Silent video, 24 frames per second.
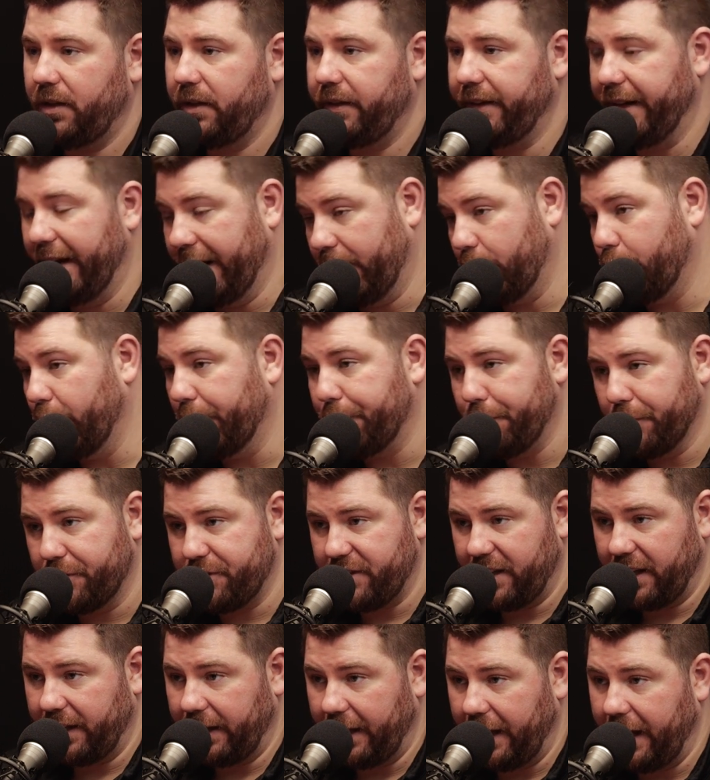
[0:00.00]
Yeah, QuickBooks
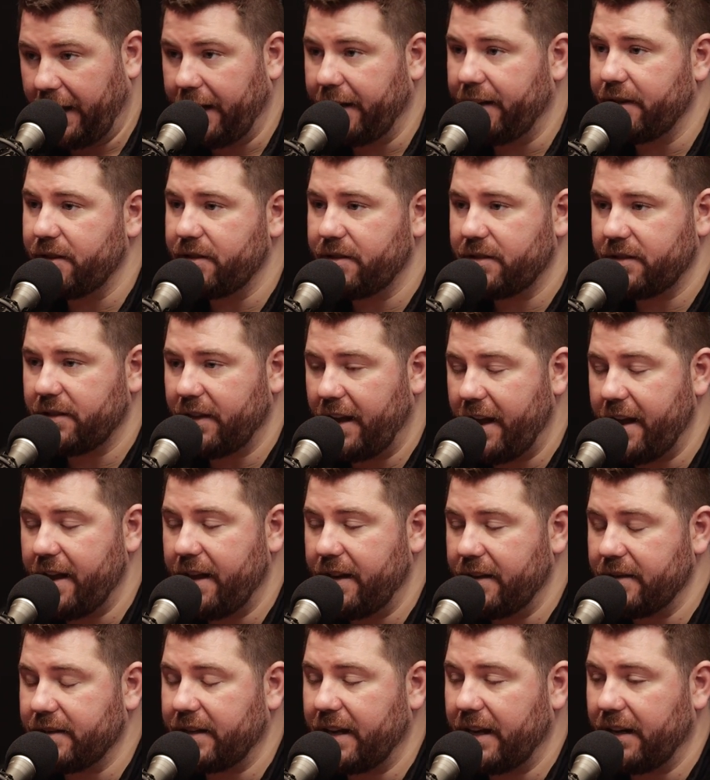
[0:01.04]
Online is
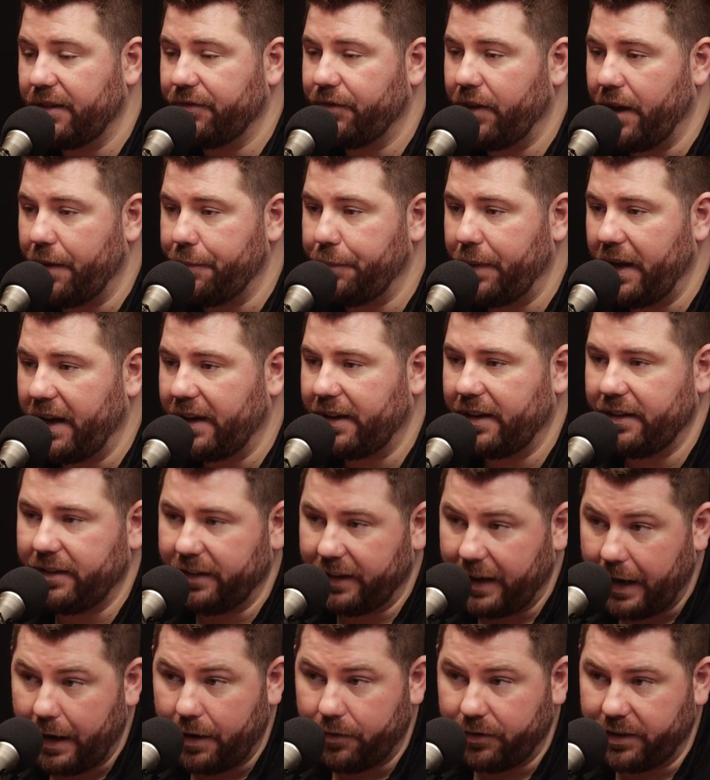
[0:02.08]
kind of that back-end
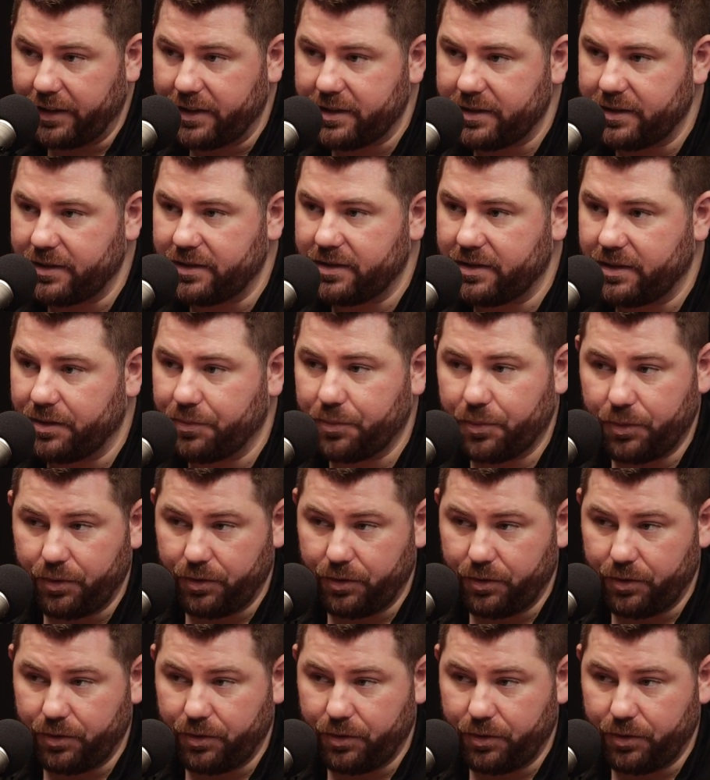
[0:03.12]
accounting system,